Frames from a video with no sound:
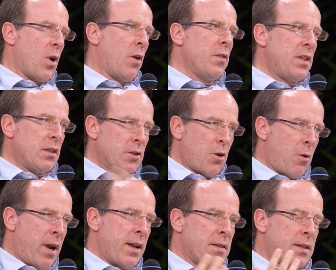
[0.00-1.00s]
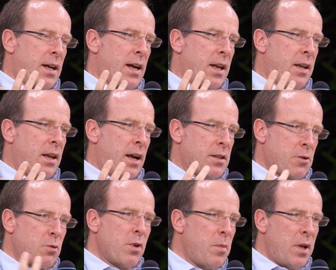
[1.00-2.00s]
On the other end, I
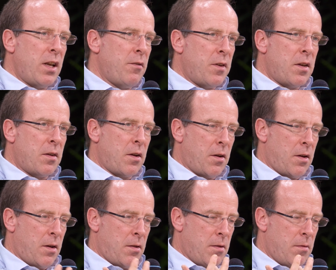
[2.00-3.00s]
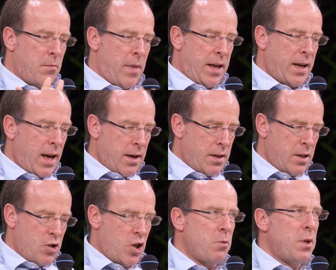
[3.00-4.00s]
strongly believe in mankind
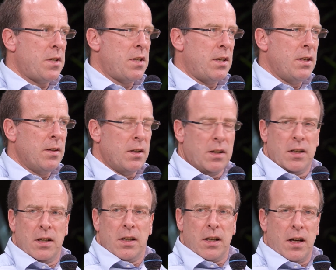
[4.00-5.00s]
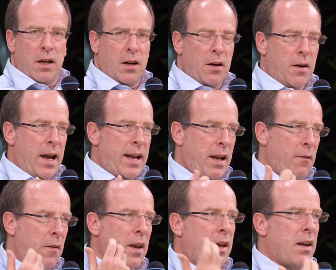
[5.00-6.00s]
ingenuity. And I
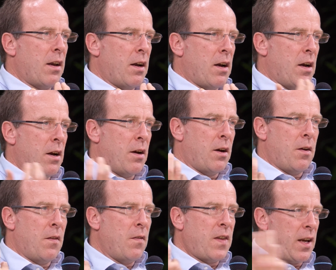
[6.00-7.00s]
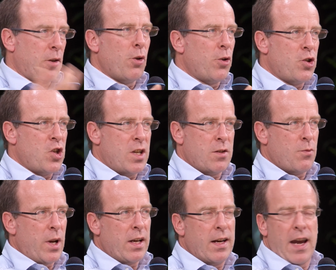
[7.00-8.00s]
think technologies
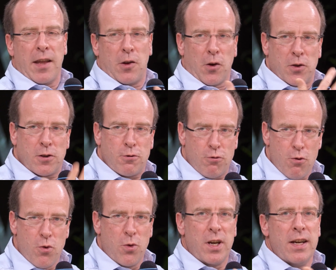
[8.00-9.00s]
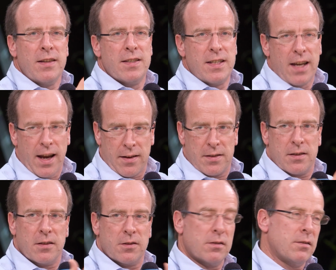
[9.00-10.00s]
will get us through in the end.
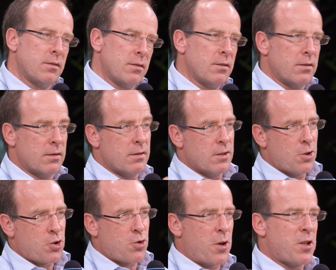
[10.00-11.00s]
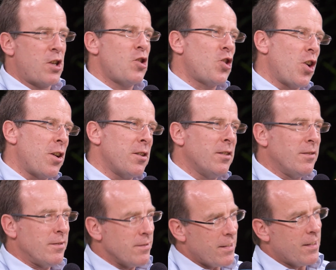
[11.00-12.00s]
The transition
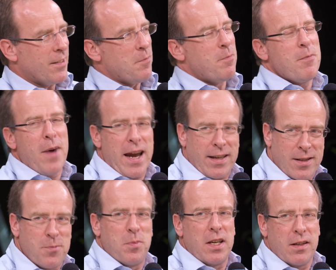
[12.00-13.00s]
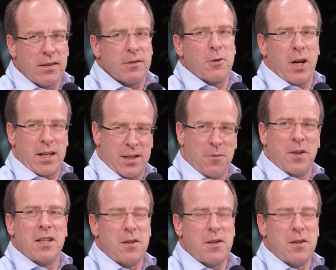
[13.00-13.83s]
might be relatively